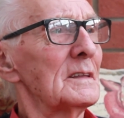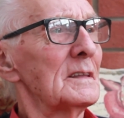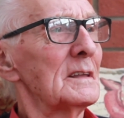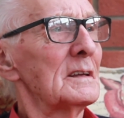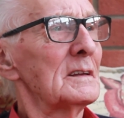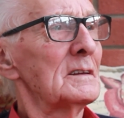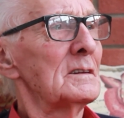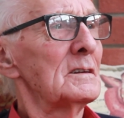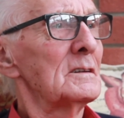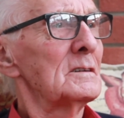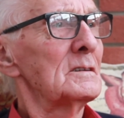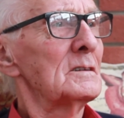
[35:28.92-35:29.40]

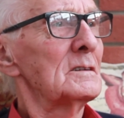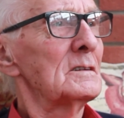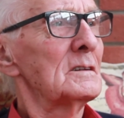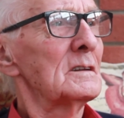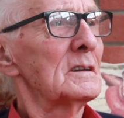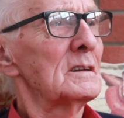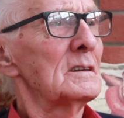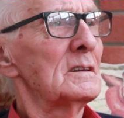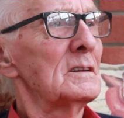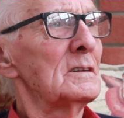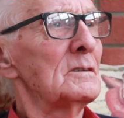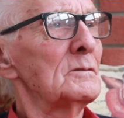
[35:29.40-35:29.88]
And
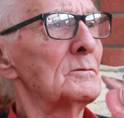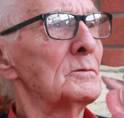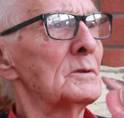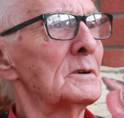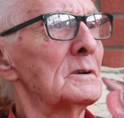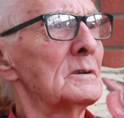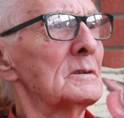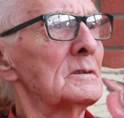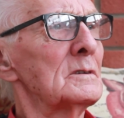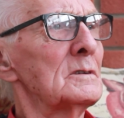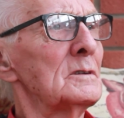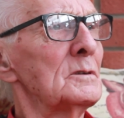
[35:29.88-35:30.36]
then you
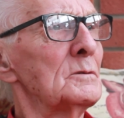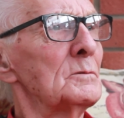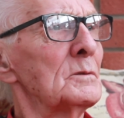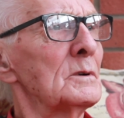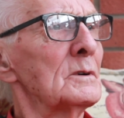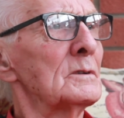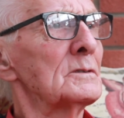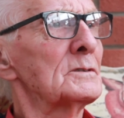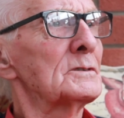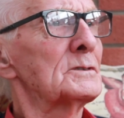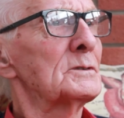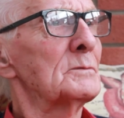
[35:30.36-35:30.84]

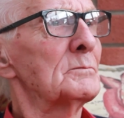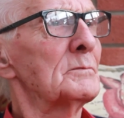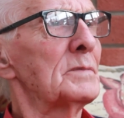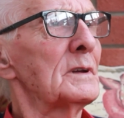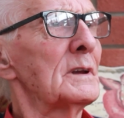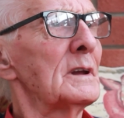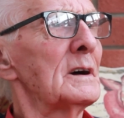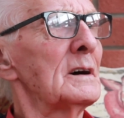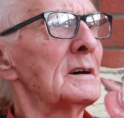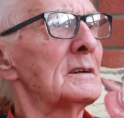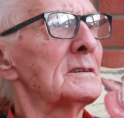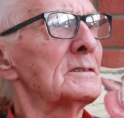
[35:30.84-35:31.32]
want some
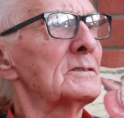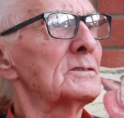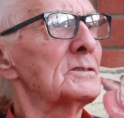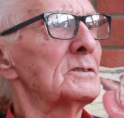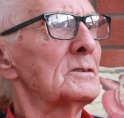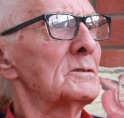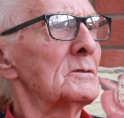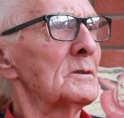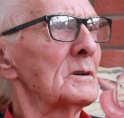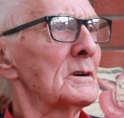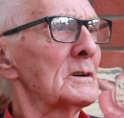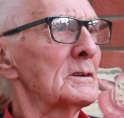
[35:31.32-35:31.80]
plants,
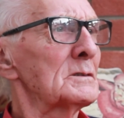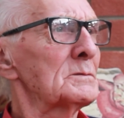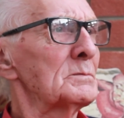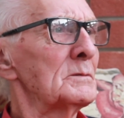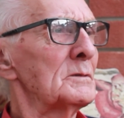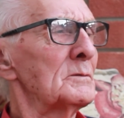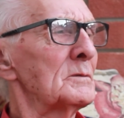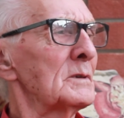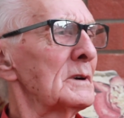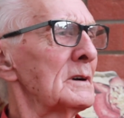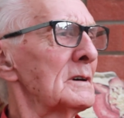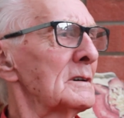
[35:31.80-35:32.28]
and you asked
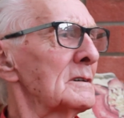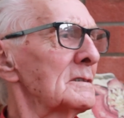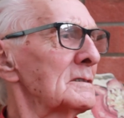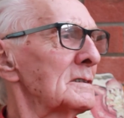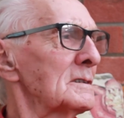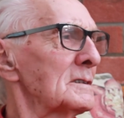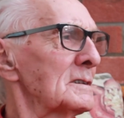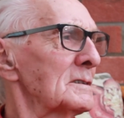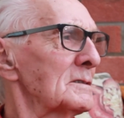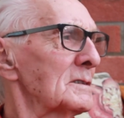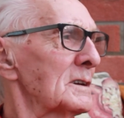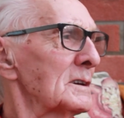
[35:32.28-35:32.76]
me where I
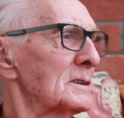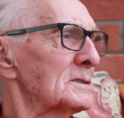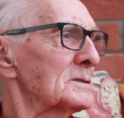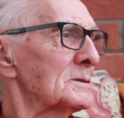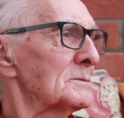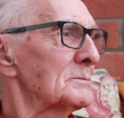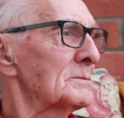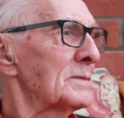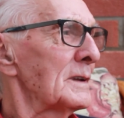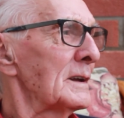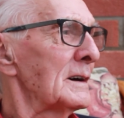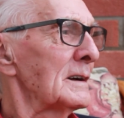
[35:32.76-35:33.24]
could get
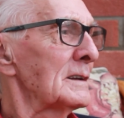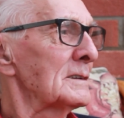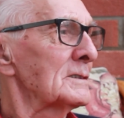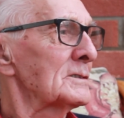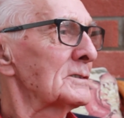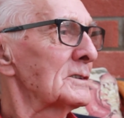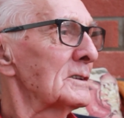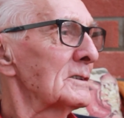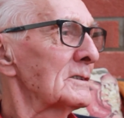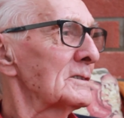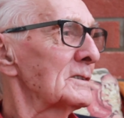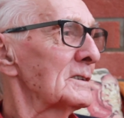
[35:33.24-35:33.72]
some
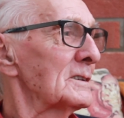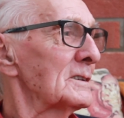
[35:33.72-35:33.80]
plants.